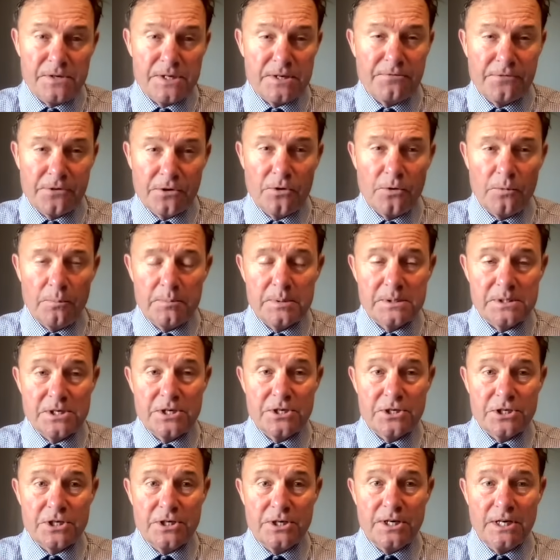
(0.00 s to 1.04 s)
Difficult
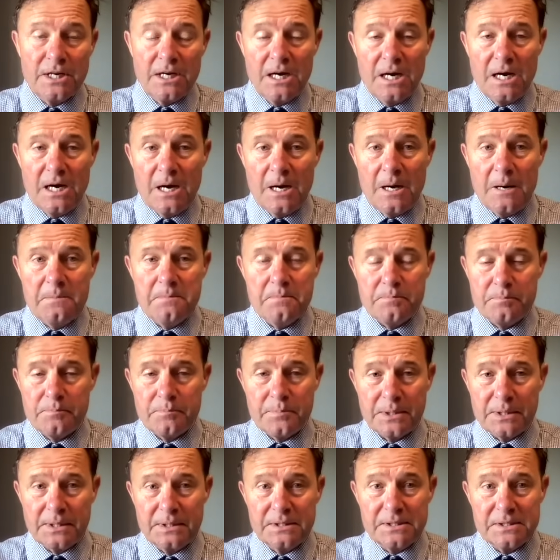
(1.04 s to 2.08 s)
position
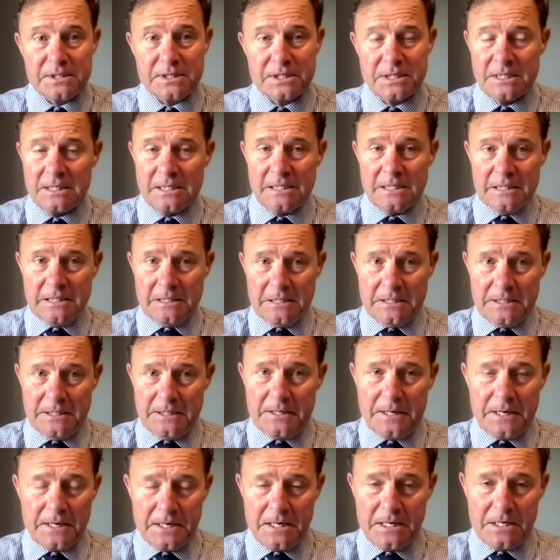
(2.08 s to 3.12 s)
because,
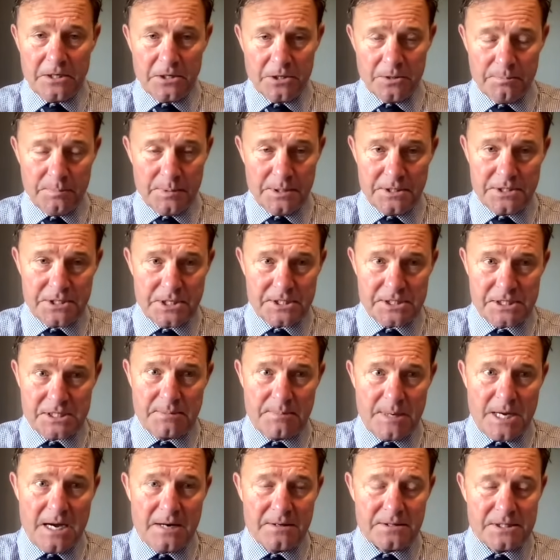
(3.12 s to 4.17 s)
you know, he could be just
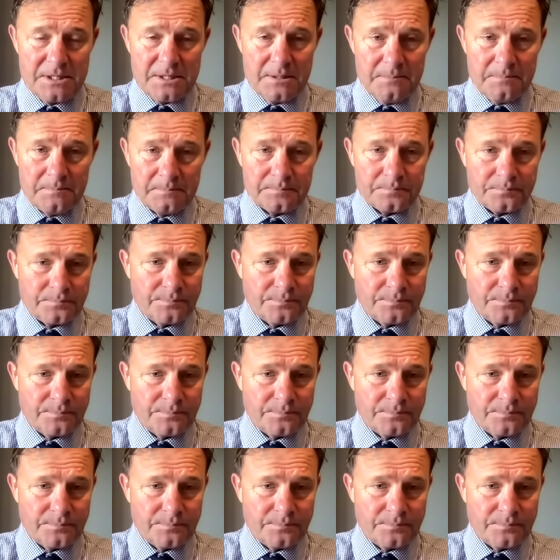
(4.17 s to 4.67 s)
about to,